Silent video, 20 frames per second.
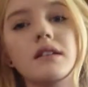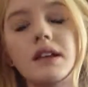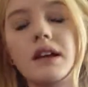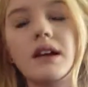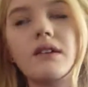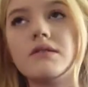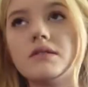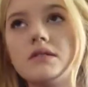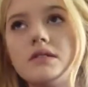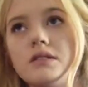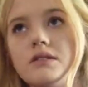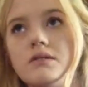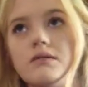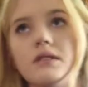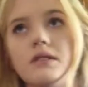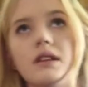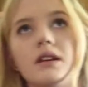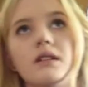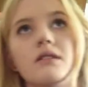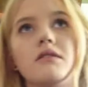Like I was just
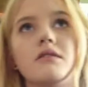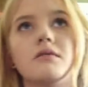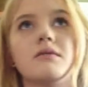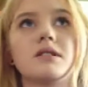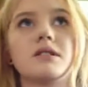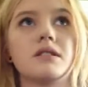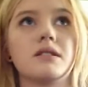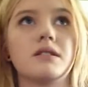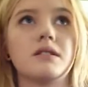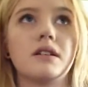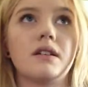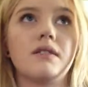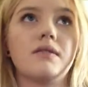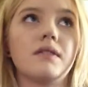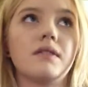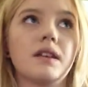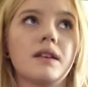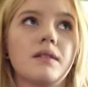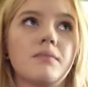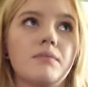doing like a whole bunch of stuff.
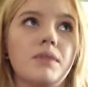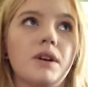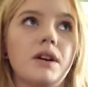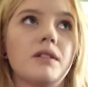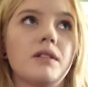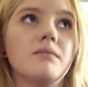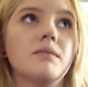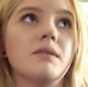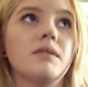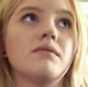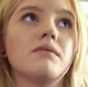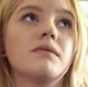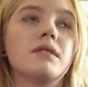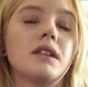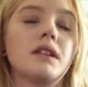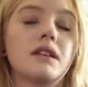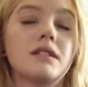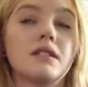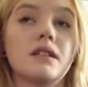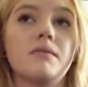Like part of me,
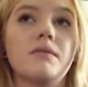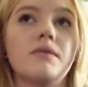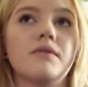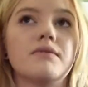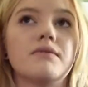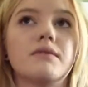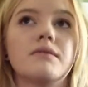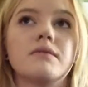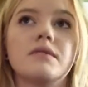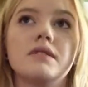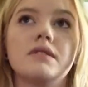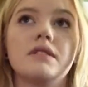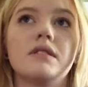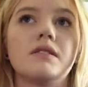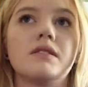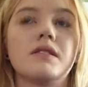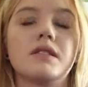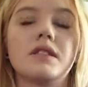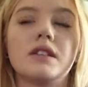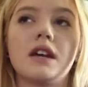like some of
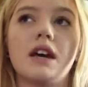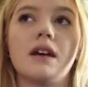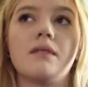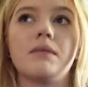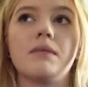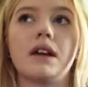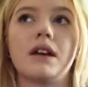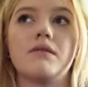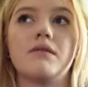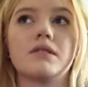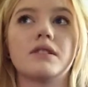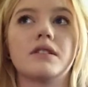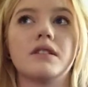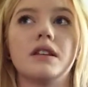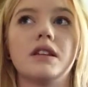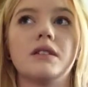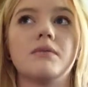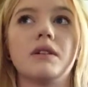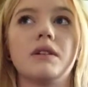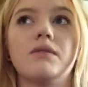the time, like I was
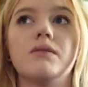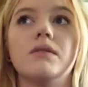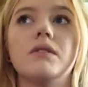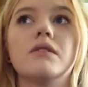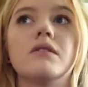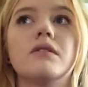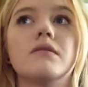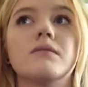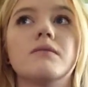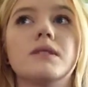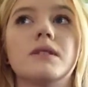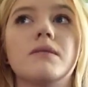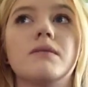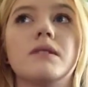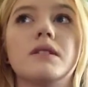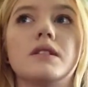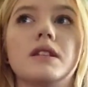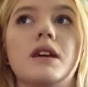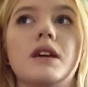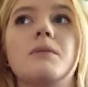cleaning my room. Some of
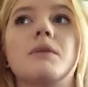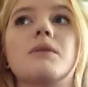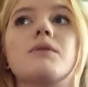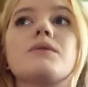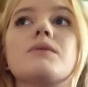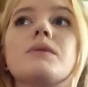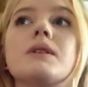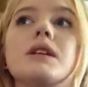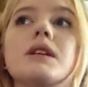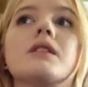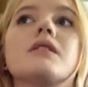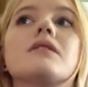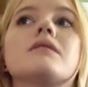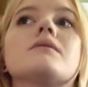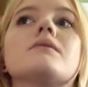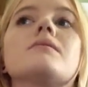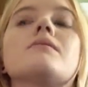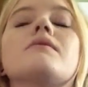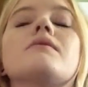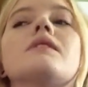the time I was reading.
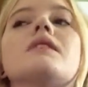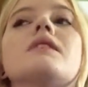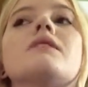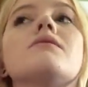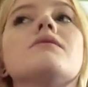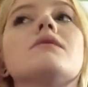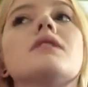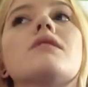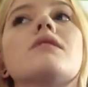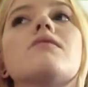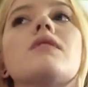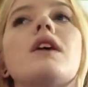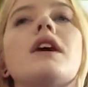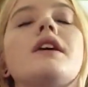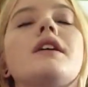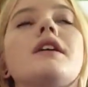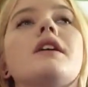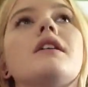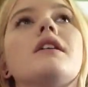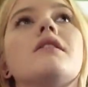Some of it I was like
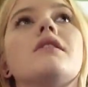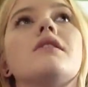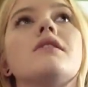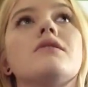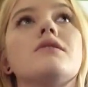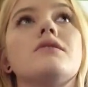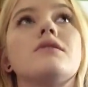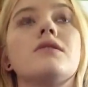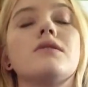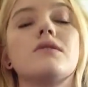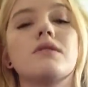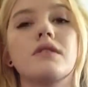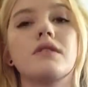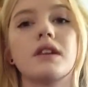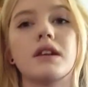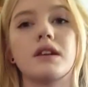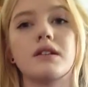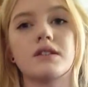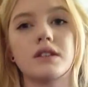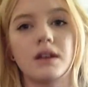writing or
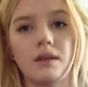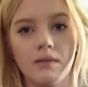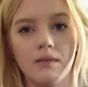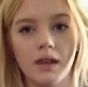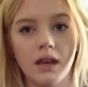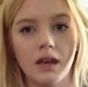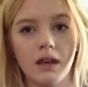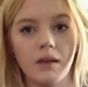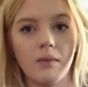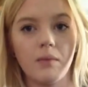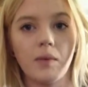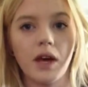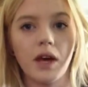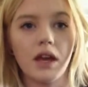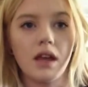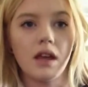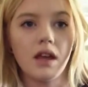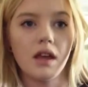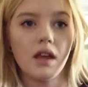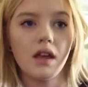doodling or something.
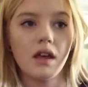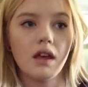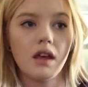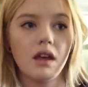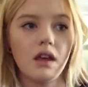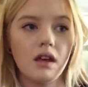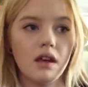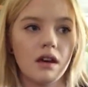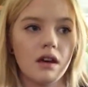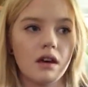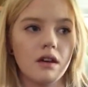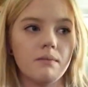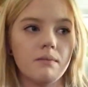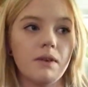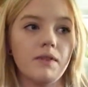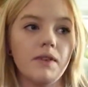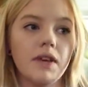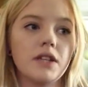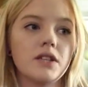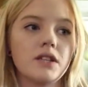But
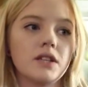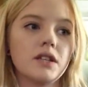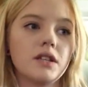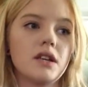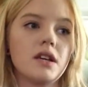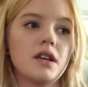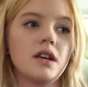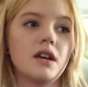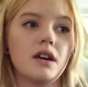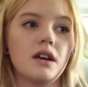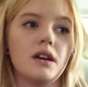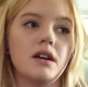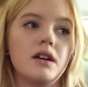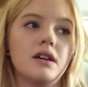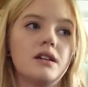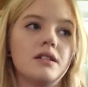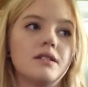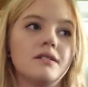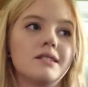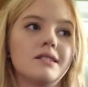eventually
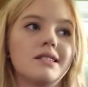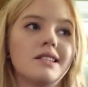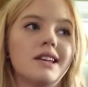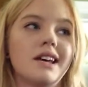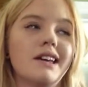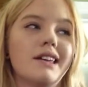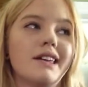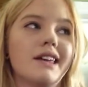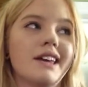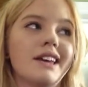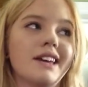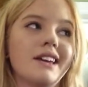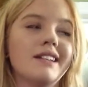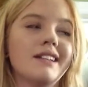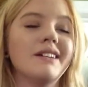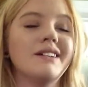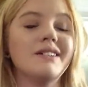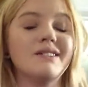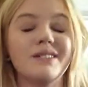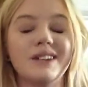I just said,
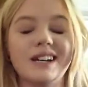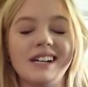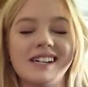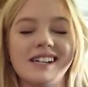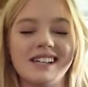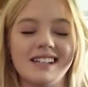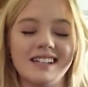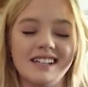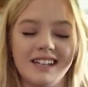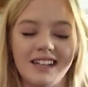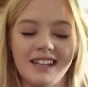you know what?